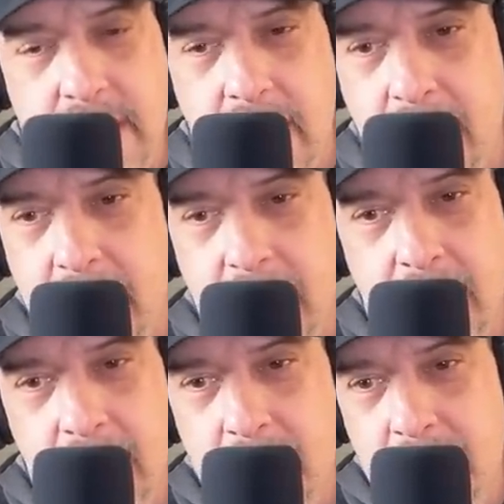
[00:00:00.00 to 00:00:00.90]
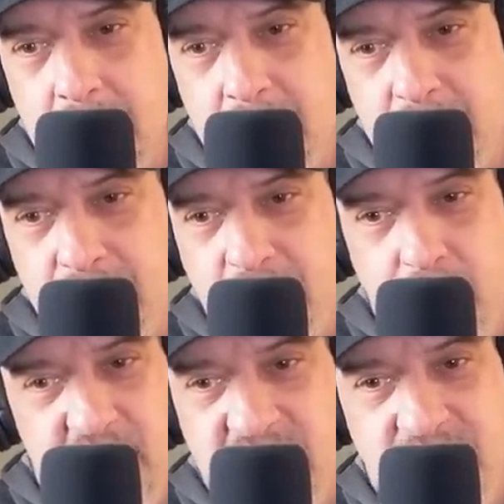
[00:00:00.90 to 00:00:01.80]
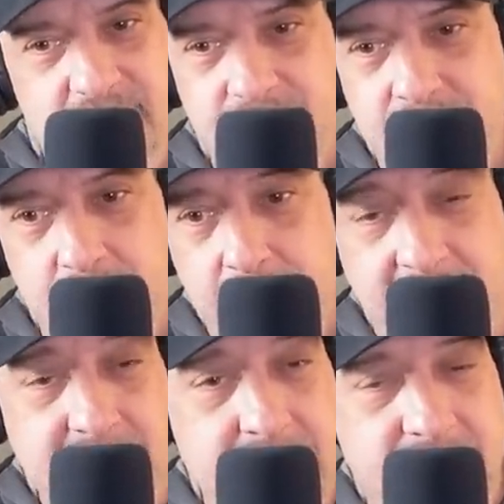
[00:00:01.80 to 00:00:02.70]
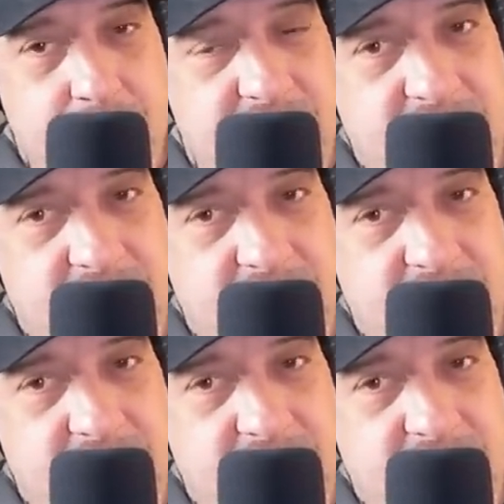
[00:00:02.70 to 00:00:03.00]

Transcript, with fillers: uh, from his basically from his